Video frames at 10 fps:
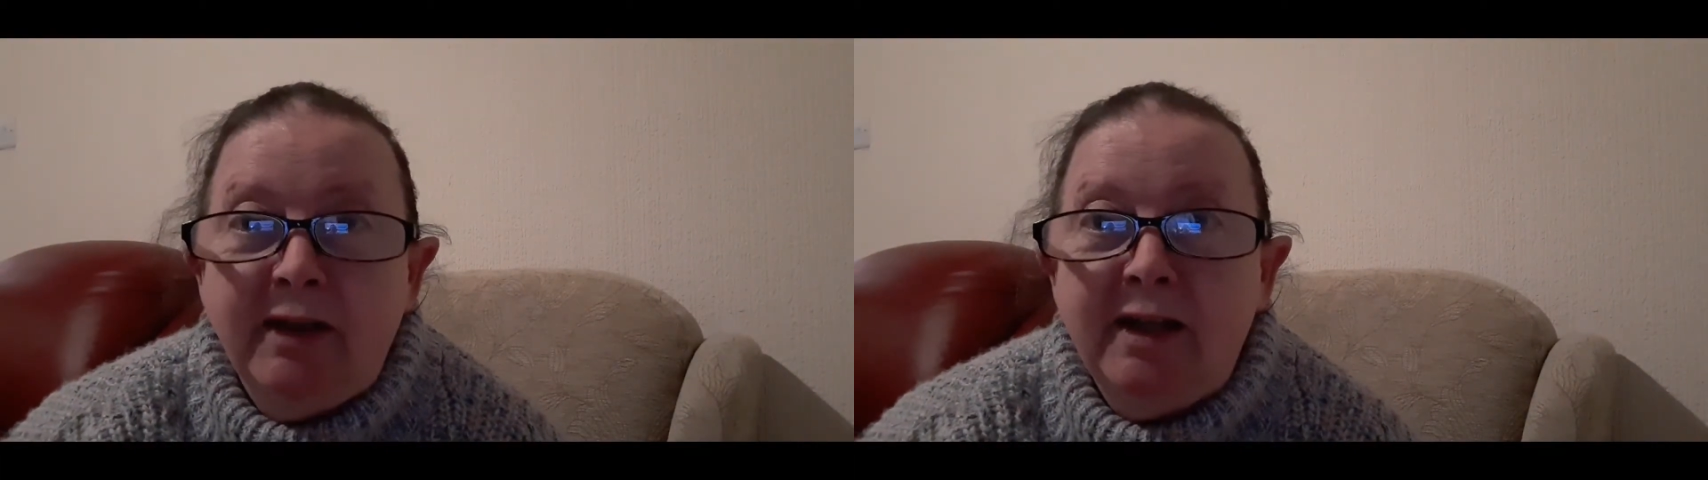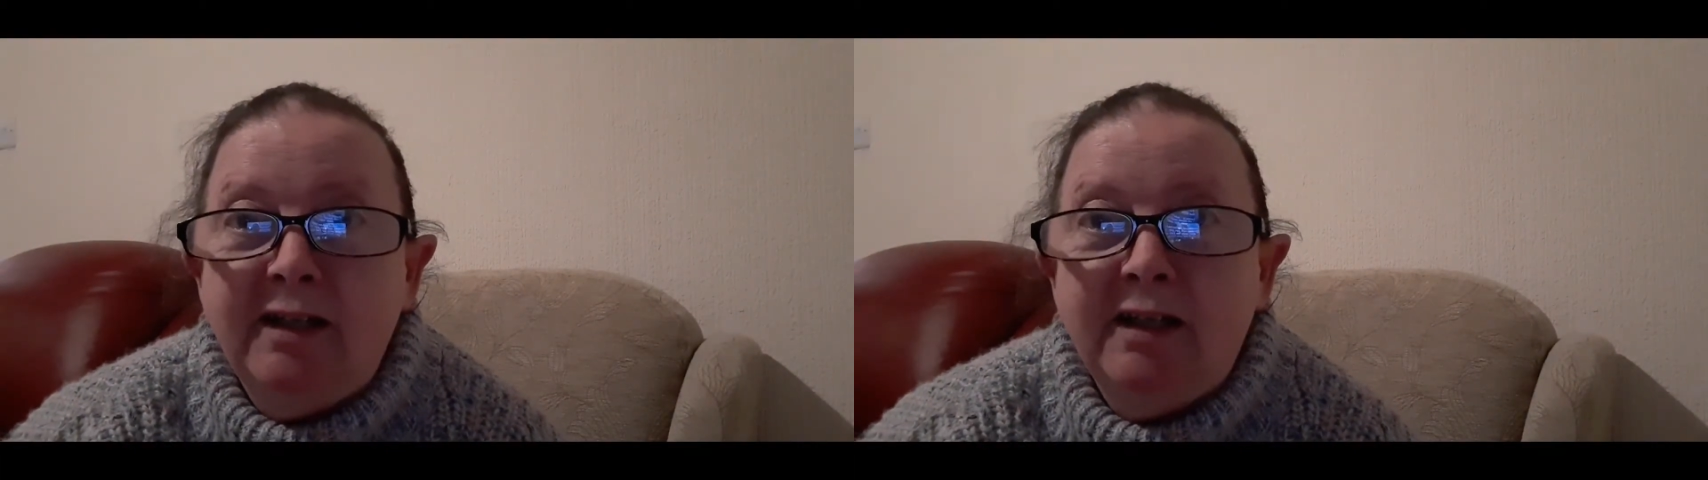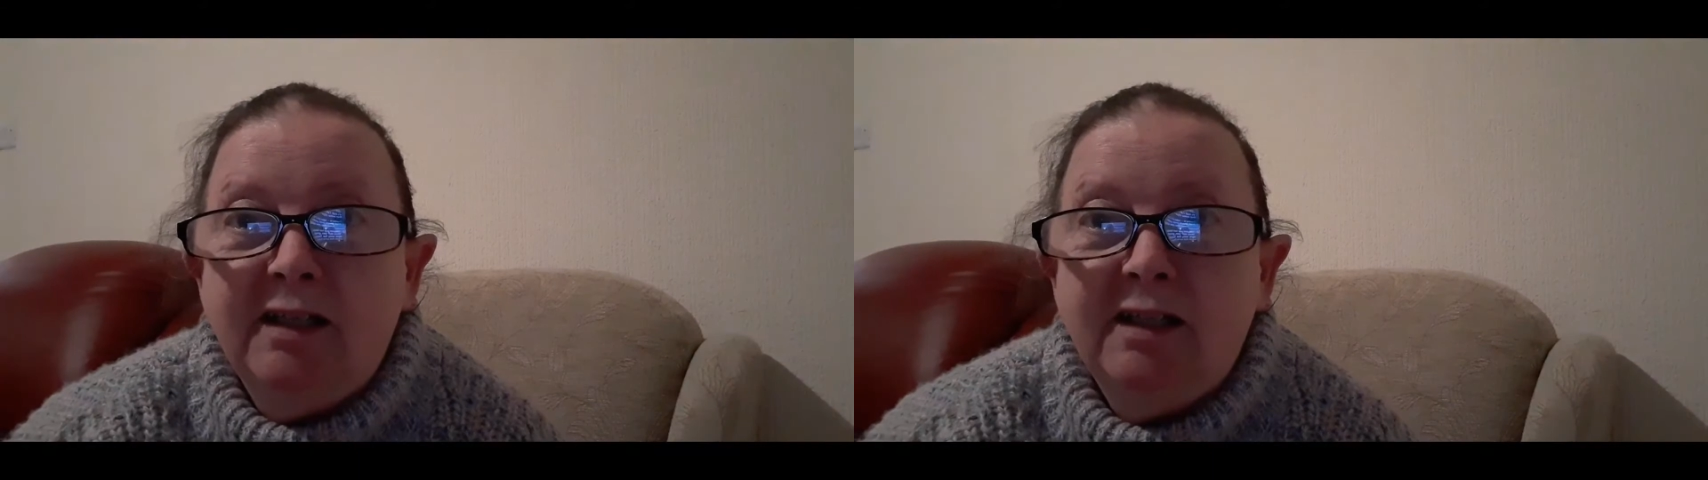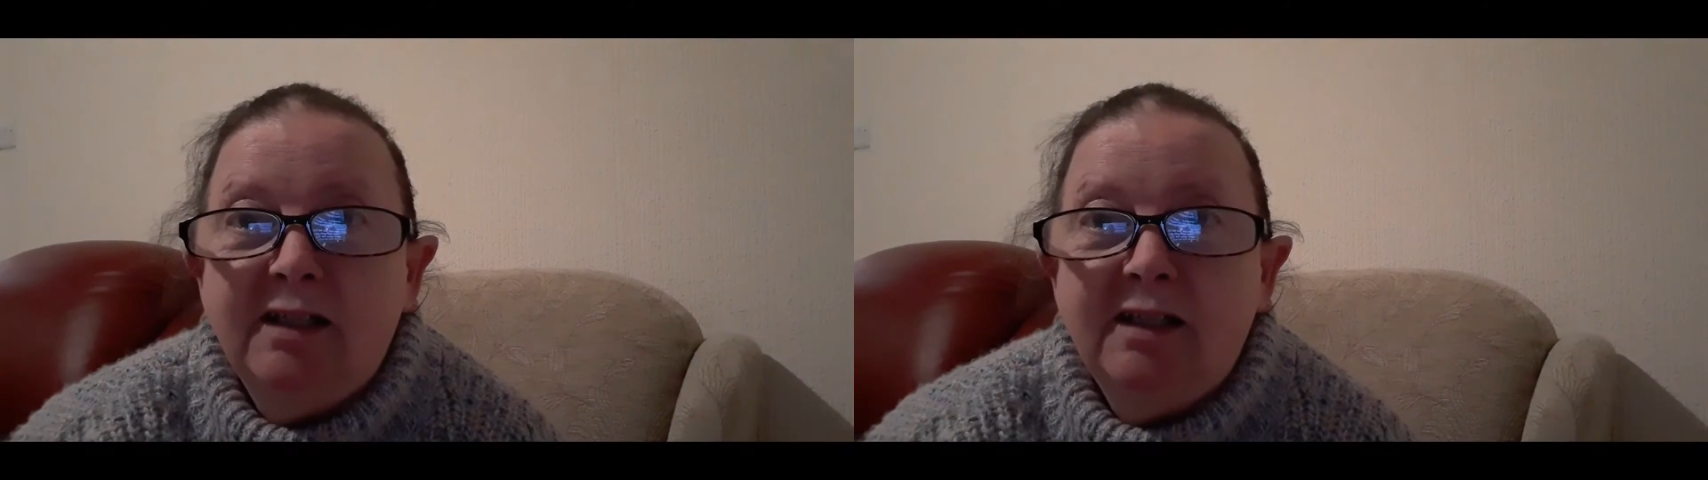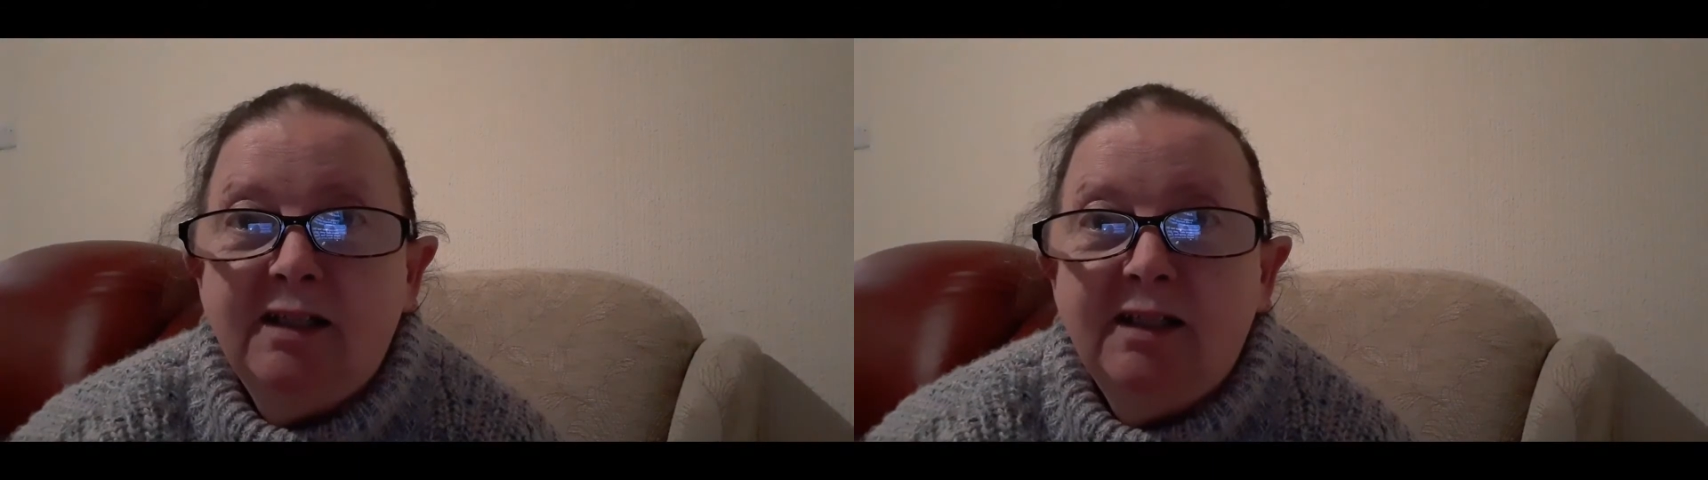in,
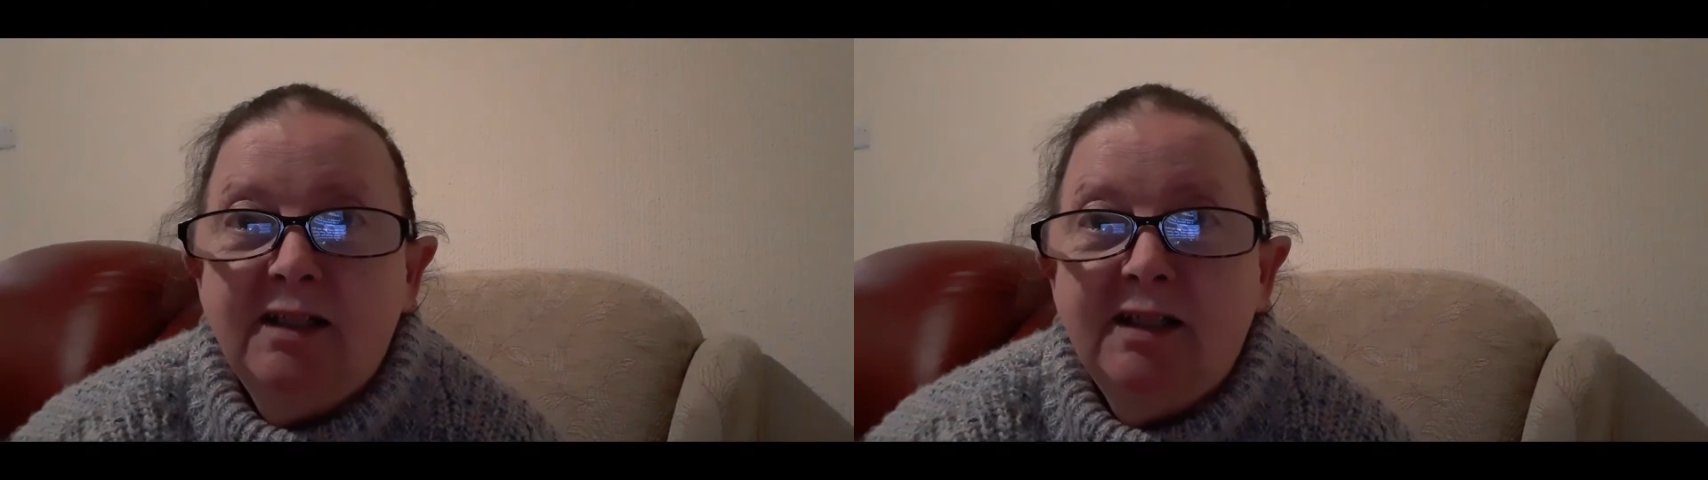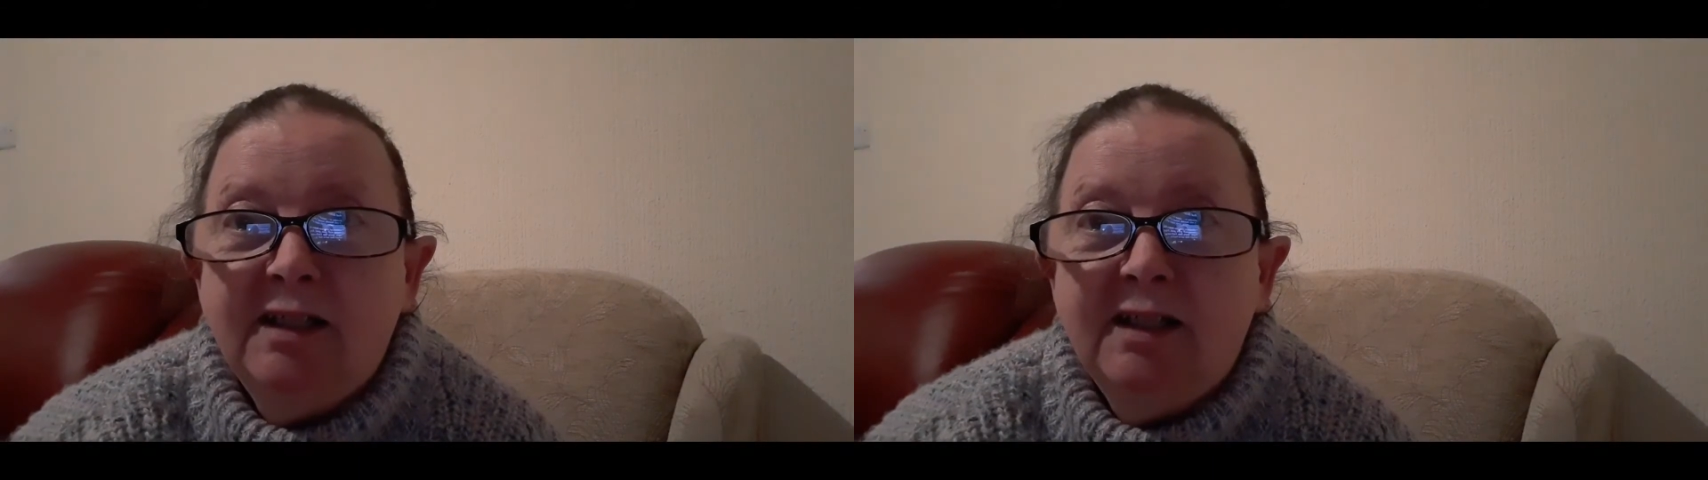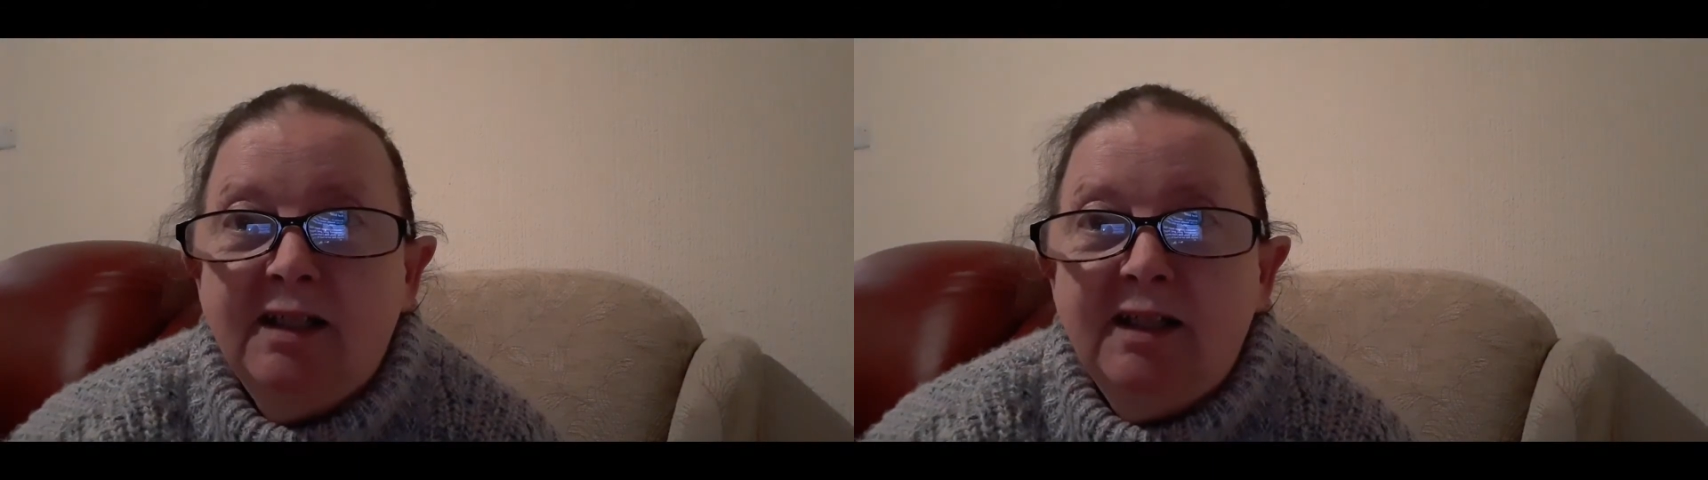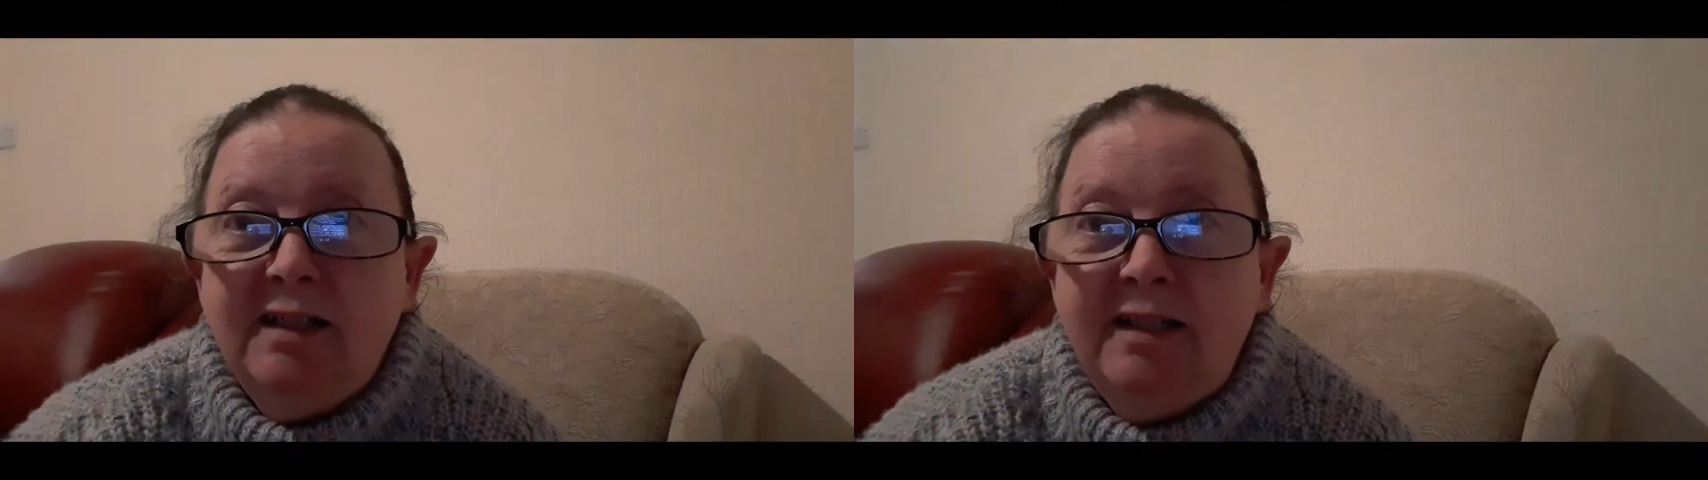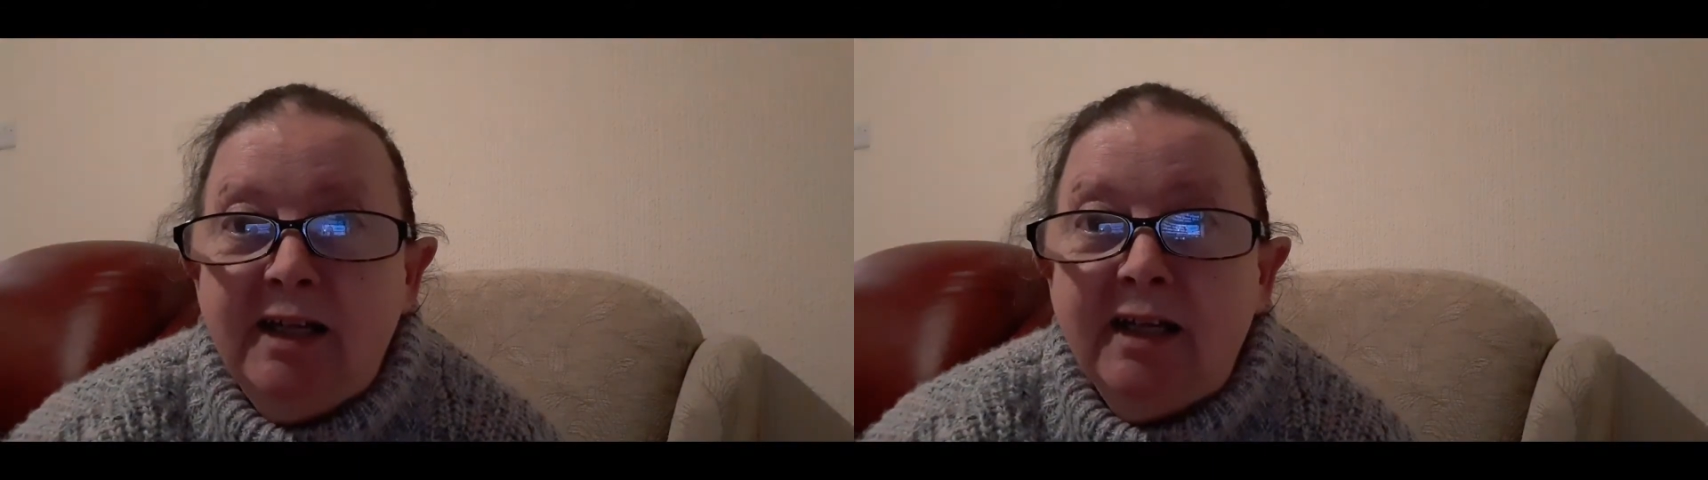
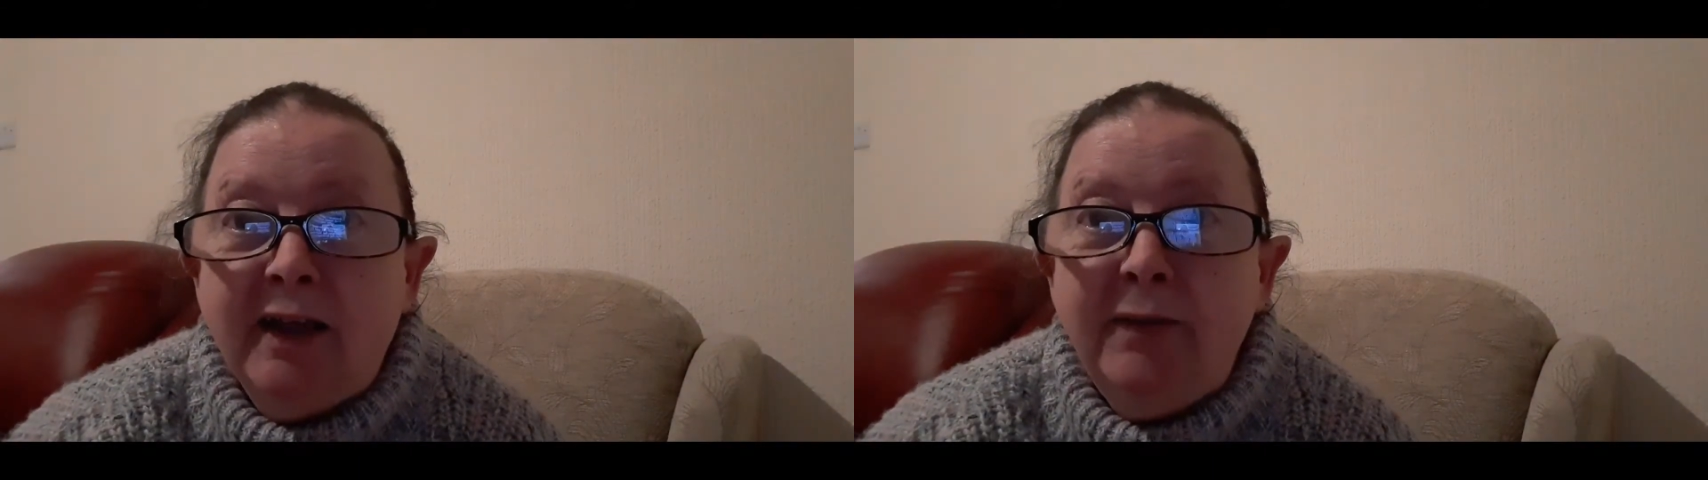take